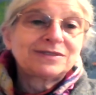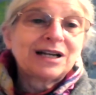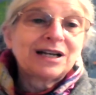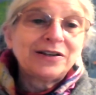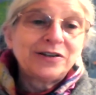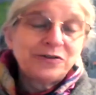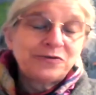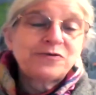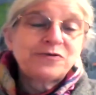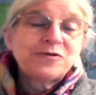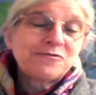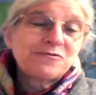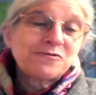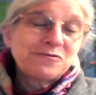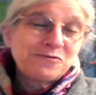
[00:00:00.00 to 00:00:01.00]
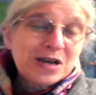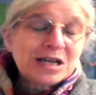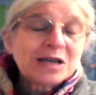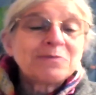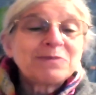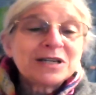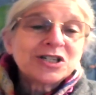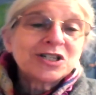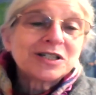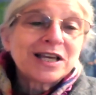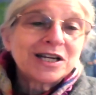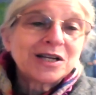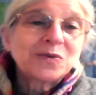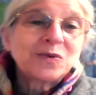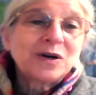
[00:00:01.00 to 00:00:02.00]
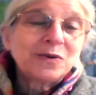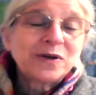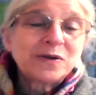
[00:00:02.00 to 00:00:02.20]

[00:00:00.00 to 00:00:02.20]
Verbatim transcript: kind of recapitulating what